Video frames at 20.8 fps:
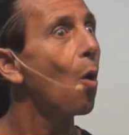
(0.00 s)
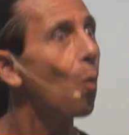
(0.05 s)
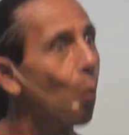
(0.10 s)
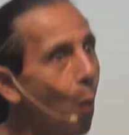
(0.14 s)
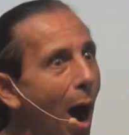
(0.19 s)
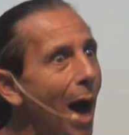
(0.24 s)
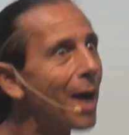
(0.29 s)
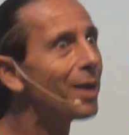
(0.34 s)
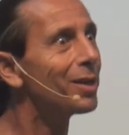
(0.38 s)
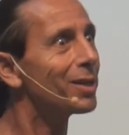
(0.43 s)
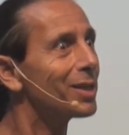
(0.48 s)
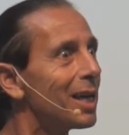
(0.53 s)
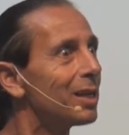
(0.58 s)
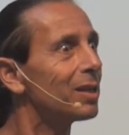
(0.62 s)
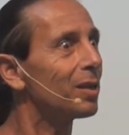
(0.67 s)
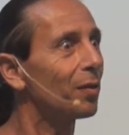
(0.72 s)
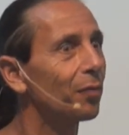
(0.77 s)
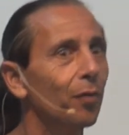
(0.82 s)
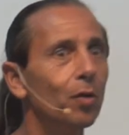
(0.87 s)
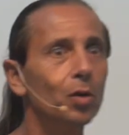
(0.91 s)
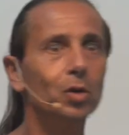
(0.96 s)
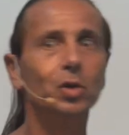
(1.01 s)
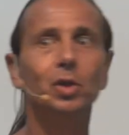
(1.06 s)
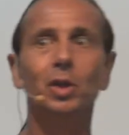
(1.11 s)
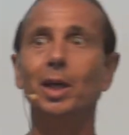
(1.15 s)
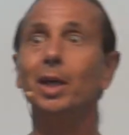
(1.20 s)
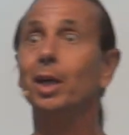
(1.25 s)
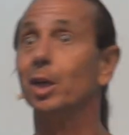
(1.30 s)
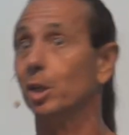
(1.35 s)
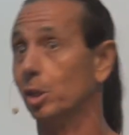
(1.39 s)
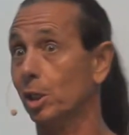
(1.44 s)
Why is that the first
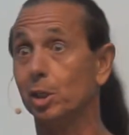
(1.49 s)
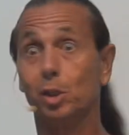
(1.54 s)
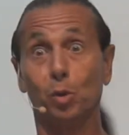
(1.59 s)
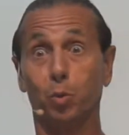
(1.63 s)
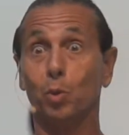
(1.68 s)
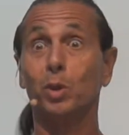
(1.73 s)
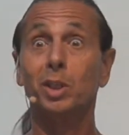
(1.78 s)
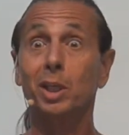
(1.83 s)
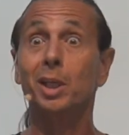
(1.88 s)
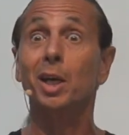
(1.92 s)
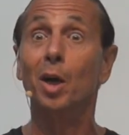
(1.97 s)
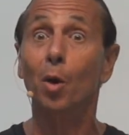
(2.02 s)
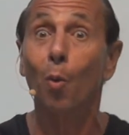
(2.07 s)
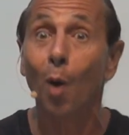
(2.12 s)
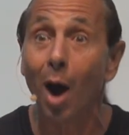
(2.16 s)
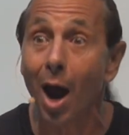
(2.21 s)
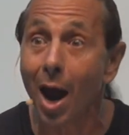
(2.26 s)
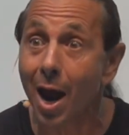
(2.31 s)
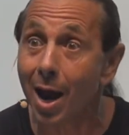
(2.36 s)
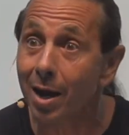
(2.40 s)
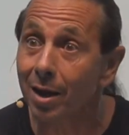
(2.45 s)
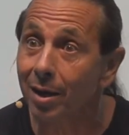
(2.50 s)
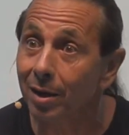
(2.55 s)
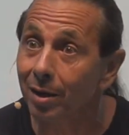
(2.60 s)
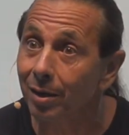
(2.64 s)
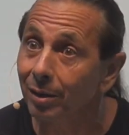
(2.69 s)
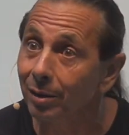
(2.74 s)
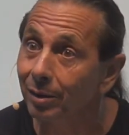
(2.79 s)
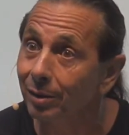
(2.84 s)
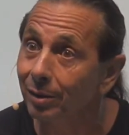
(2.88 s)
thing? Because that's what's in the way.